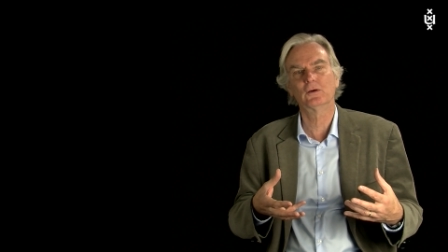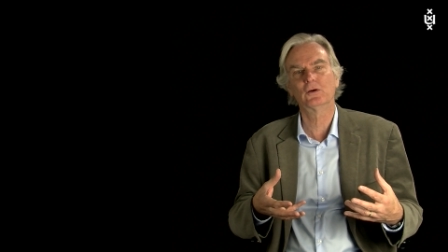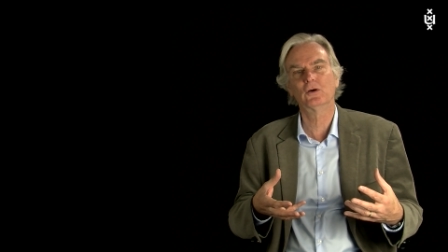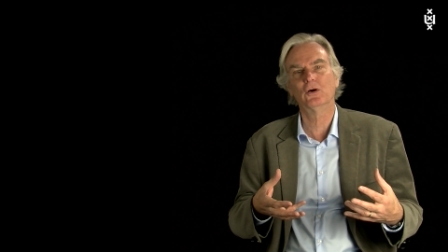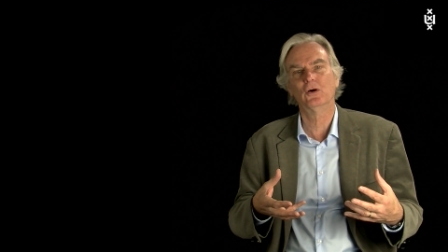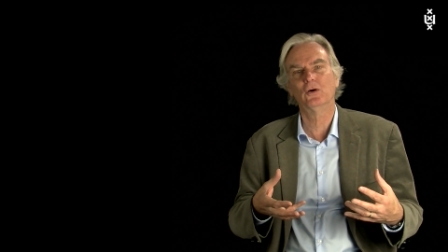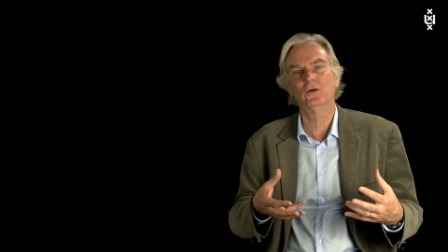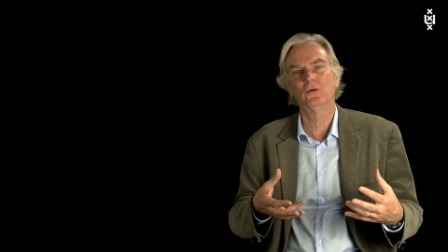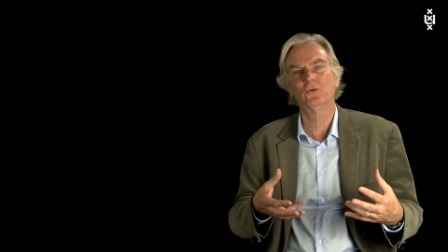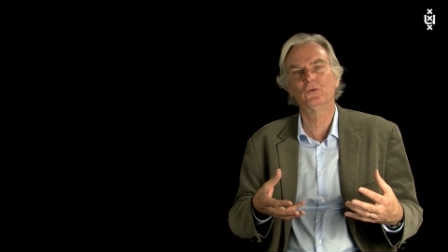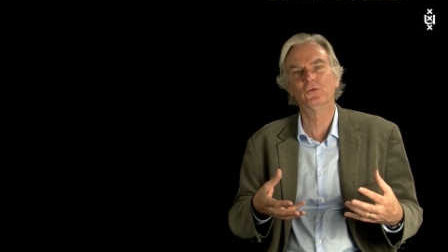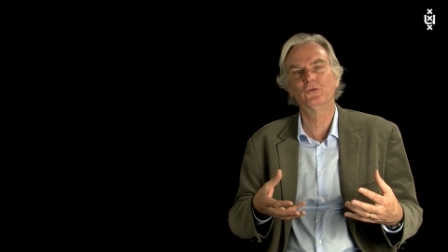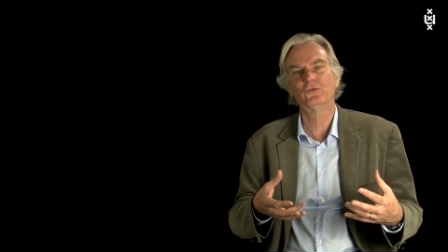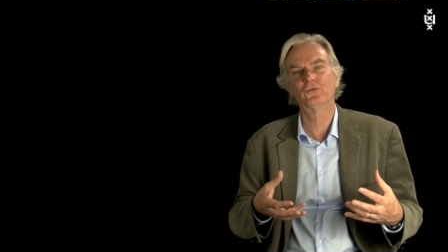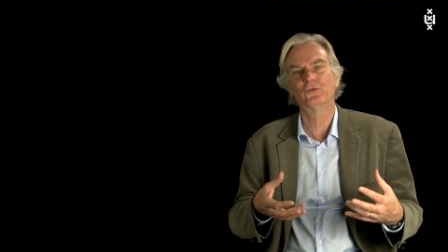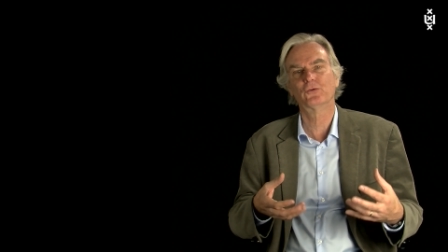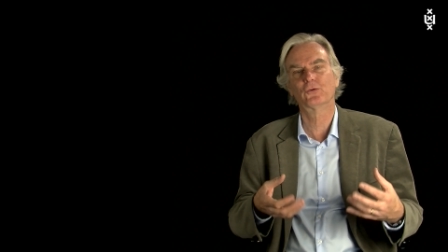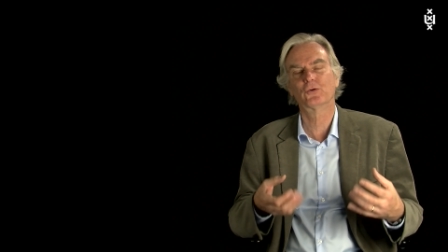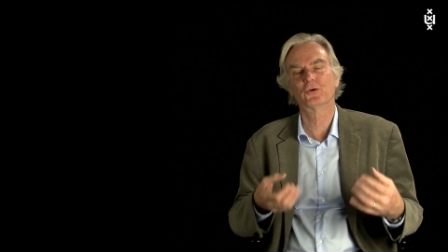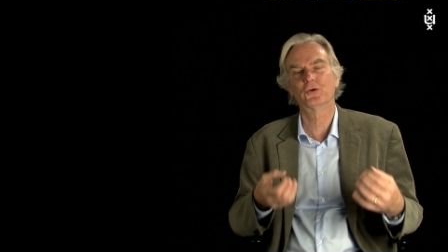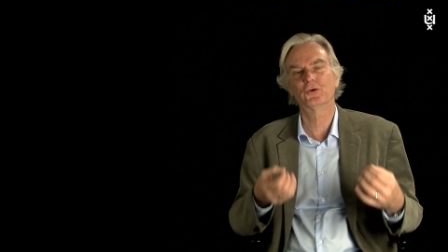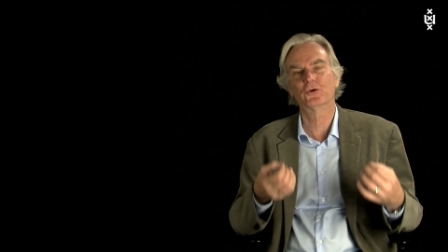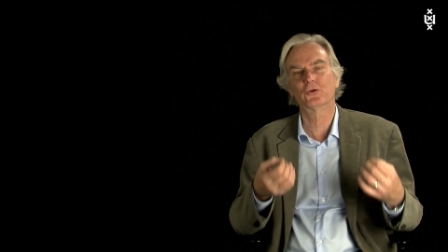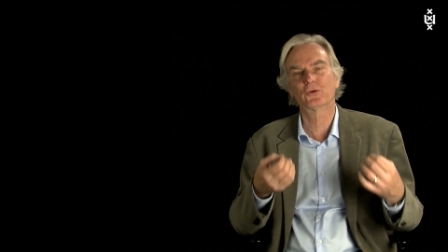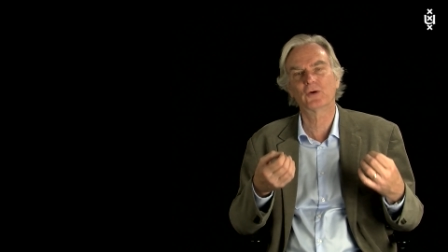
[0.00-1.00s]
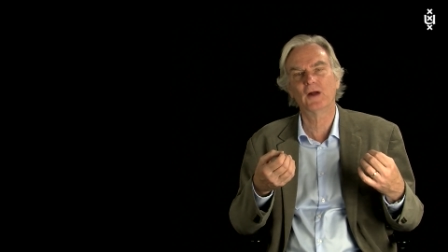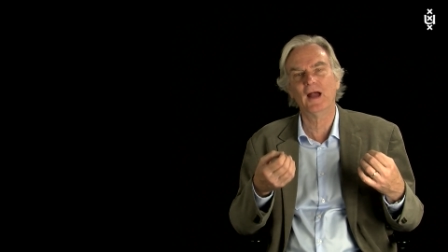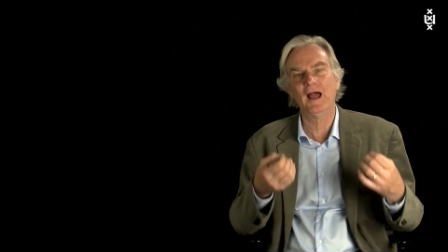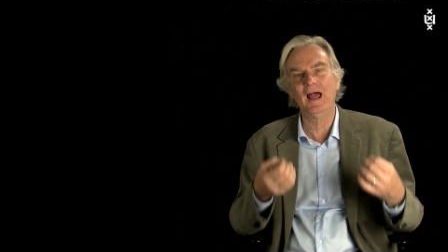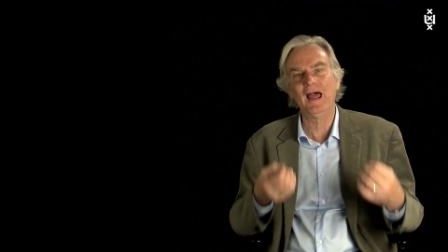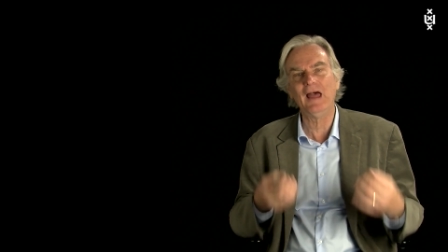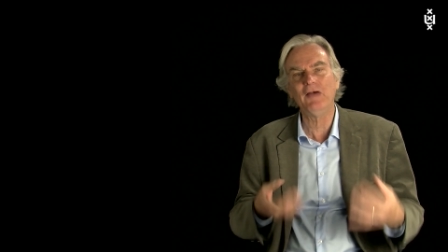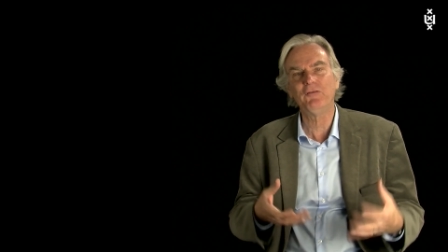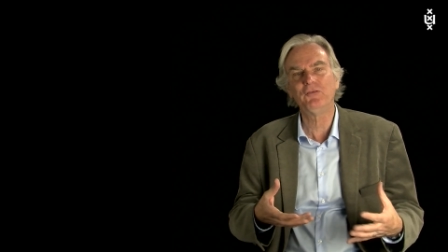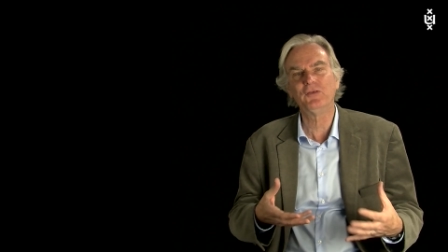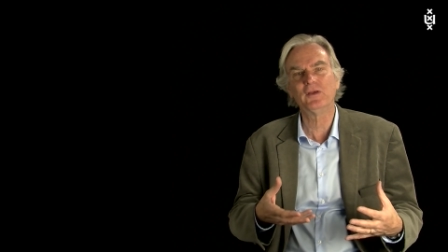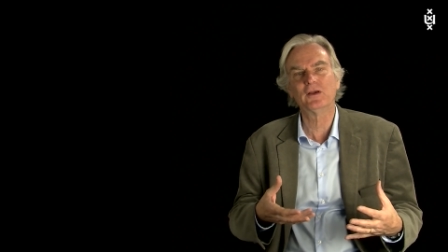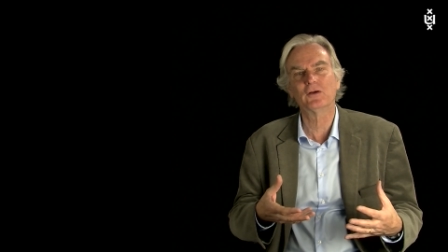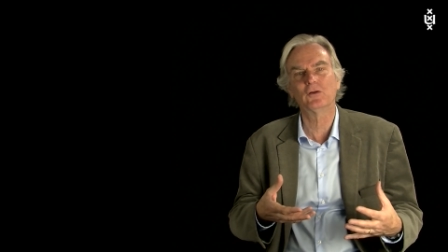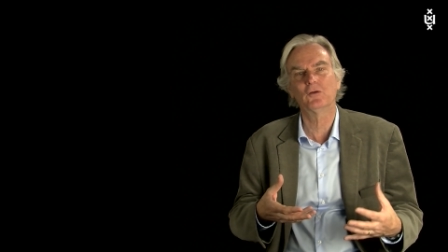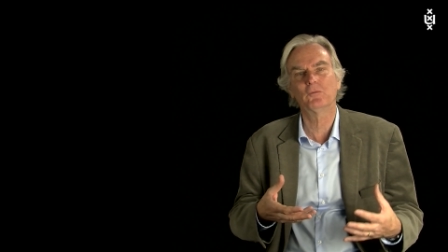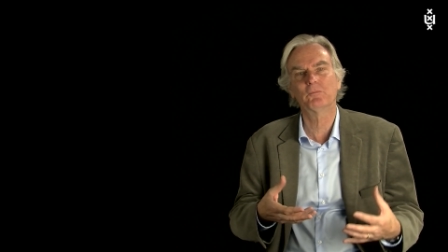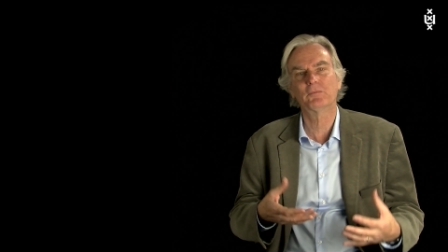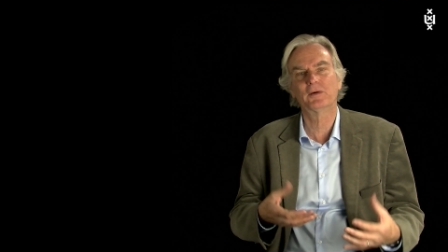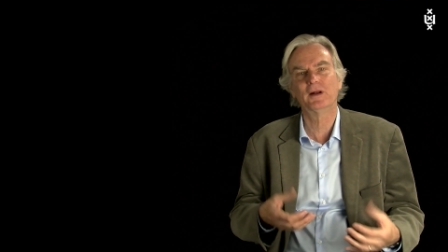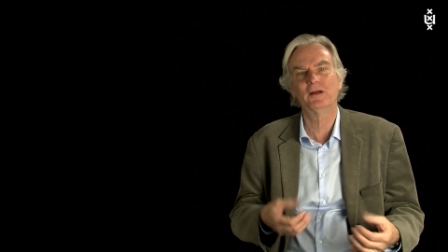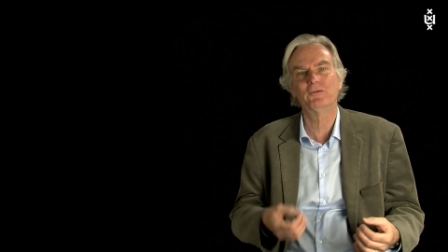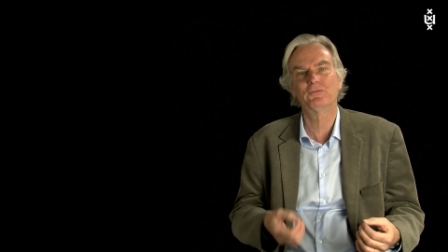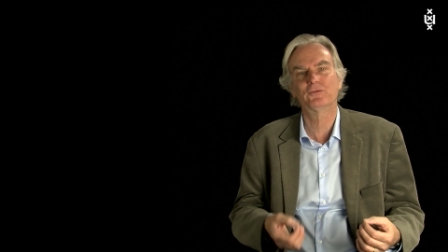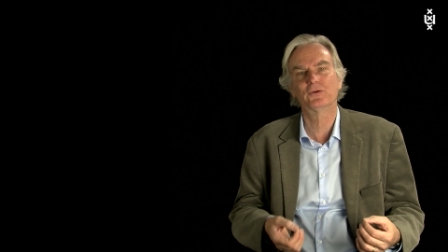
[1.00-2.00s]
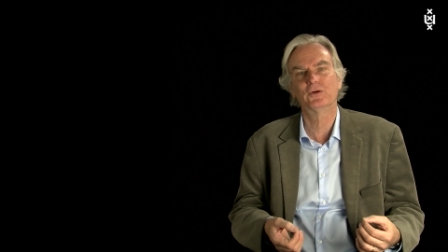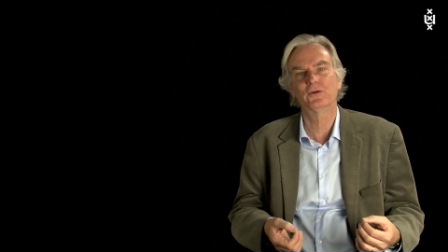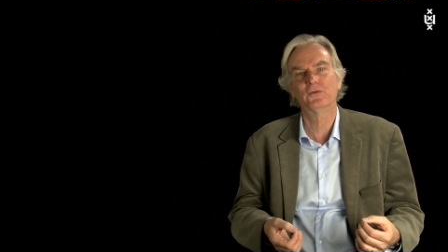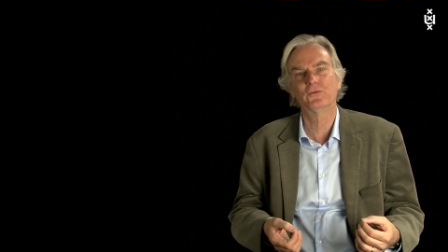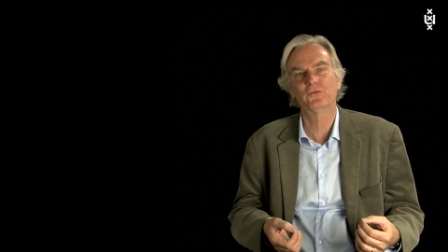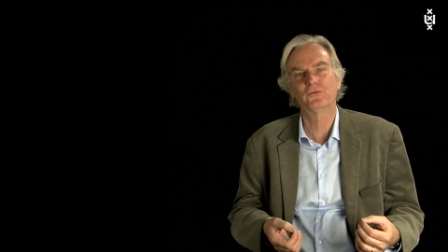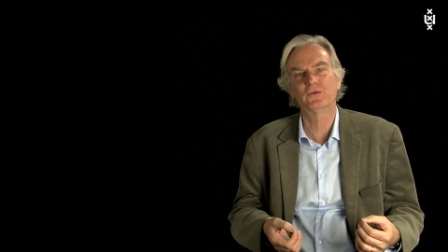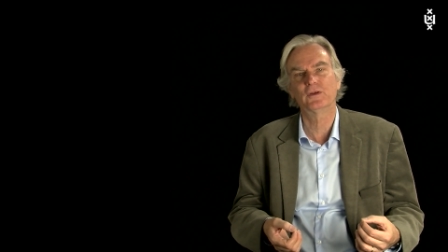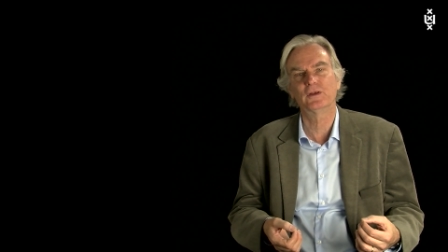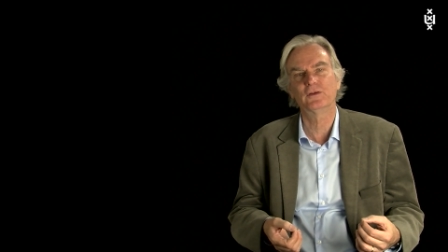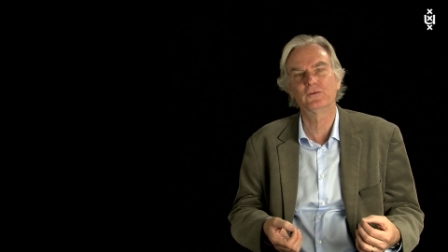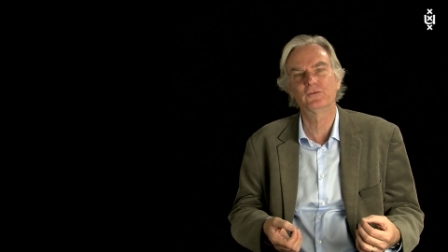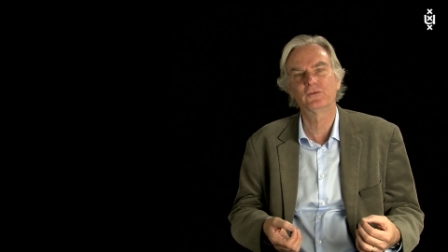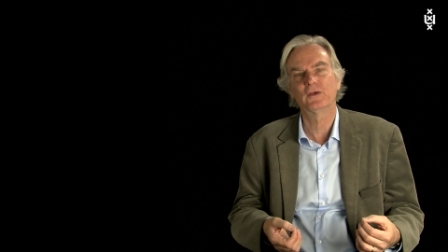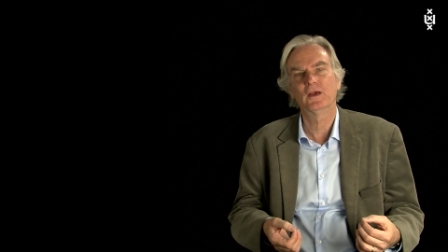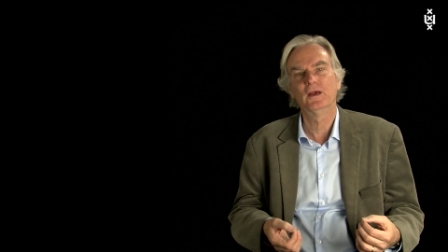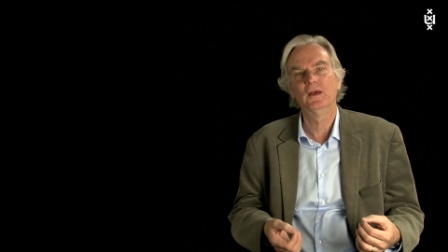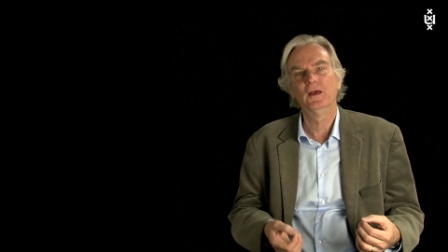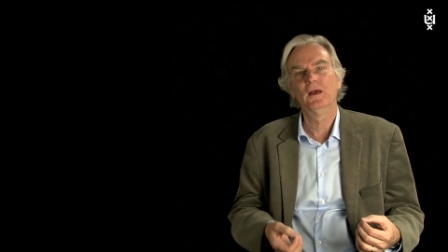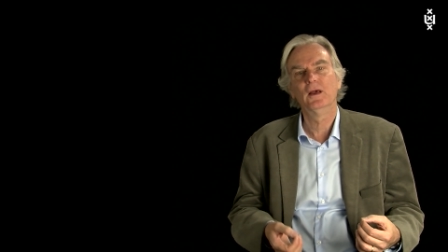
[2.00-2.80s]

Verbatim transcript: goals or your ethical preferences,